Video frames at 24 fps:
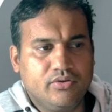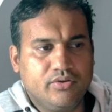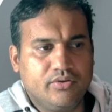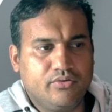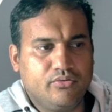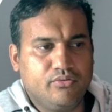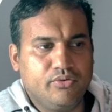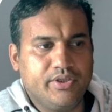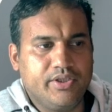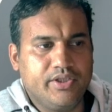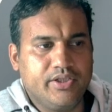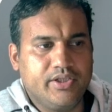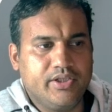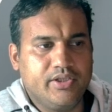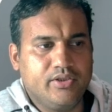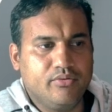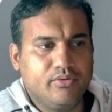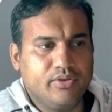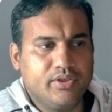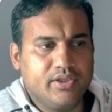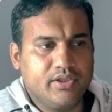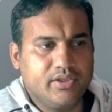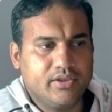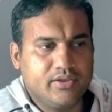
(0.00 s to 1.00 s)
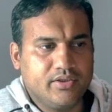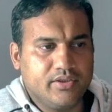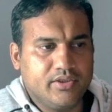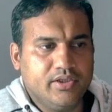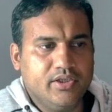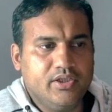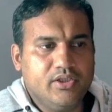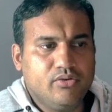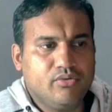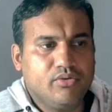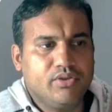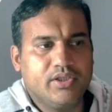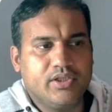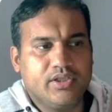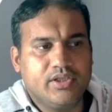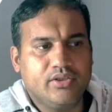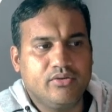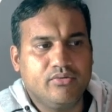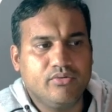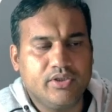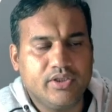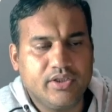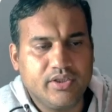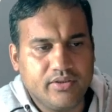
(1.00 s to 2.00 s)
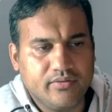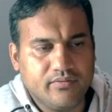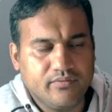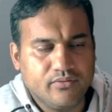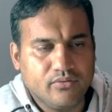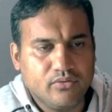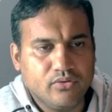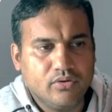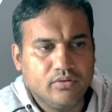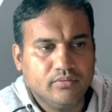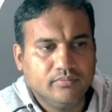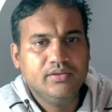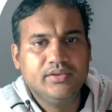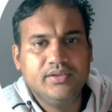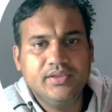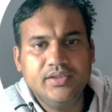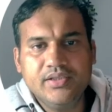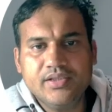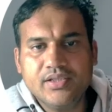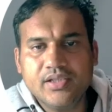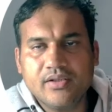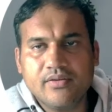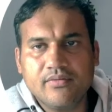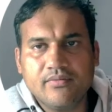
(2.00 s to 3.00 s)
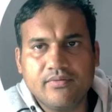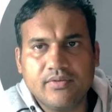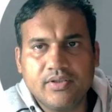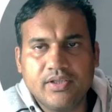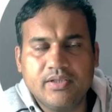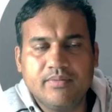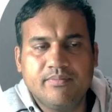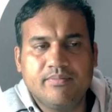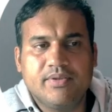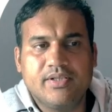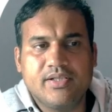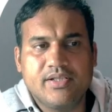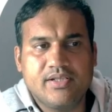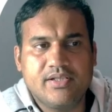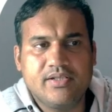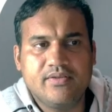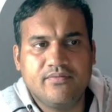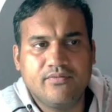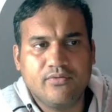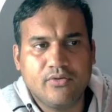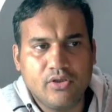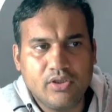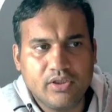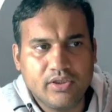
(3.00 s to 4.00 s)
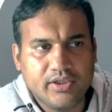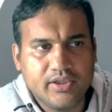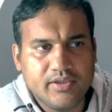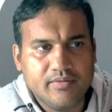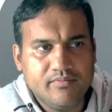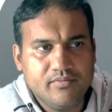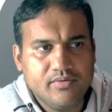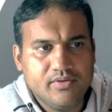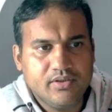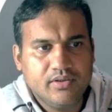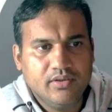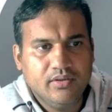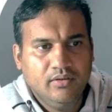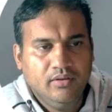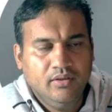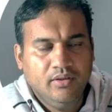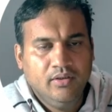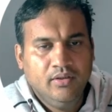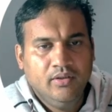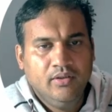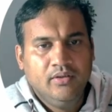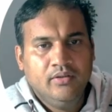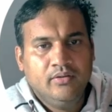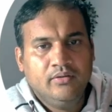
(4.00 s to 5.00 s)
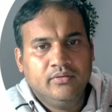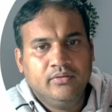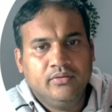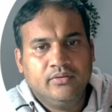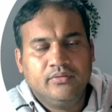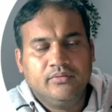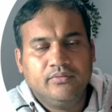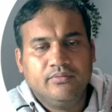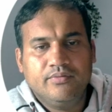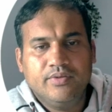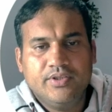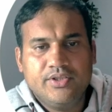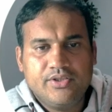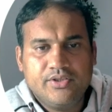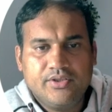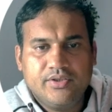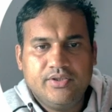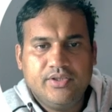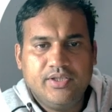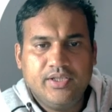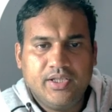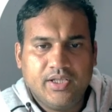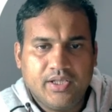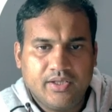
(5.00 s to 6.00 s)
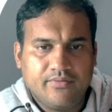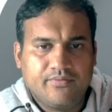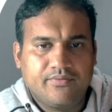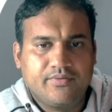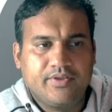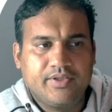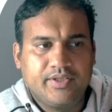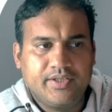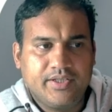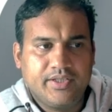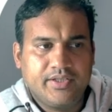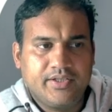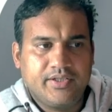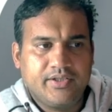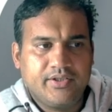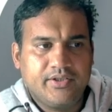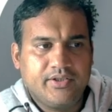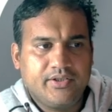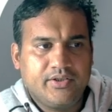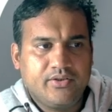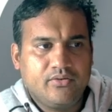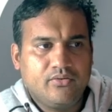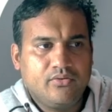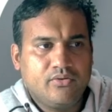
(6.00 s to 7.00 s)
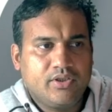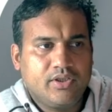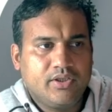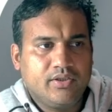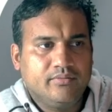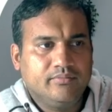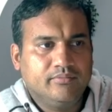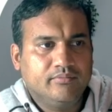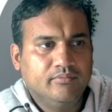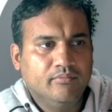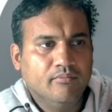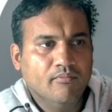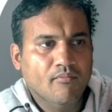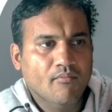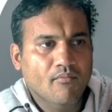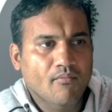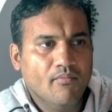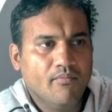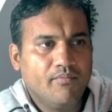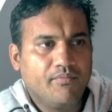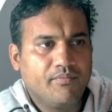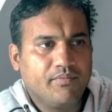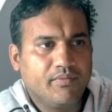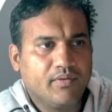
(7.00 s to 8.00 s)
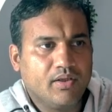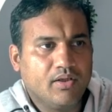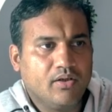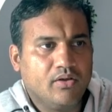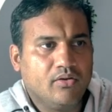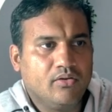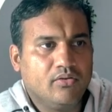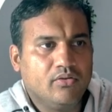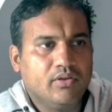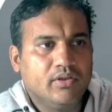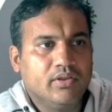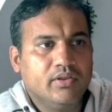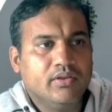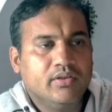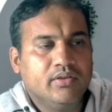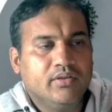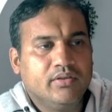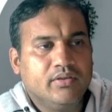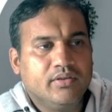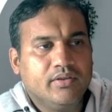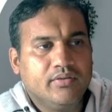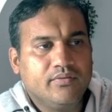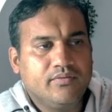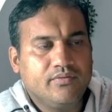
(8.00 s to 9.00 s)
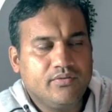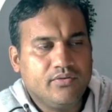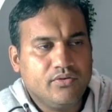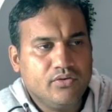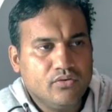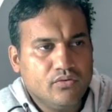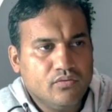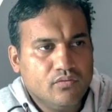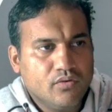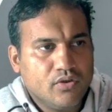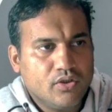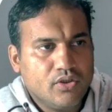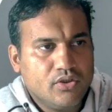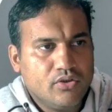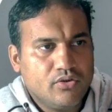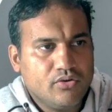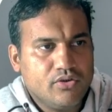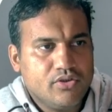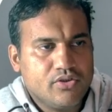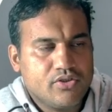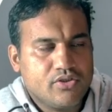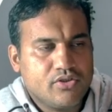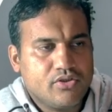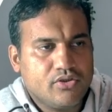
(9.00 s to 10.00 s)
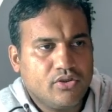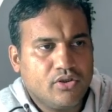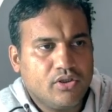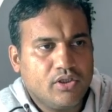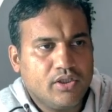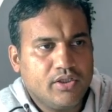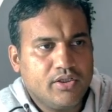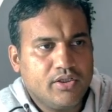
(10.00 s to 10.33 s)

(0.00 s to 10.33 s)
2023, 2024. These are WordPress default themes which they have created it. Okay. Now, if you want to install a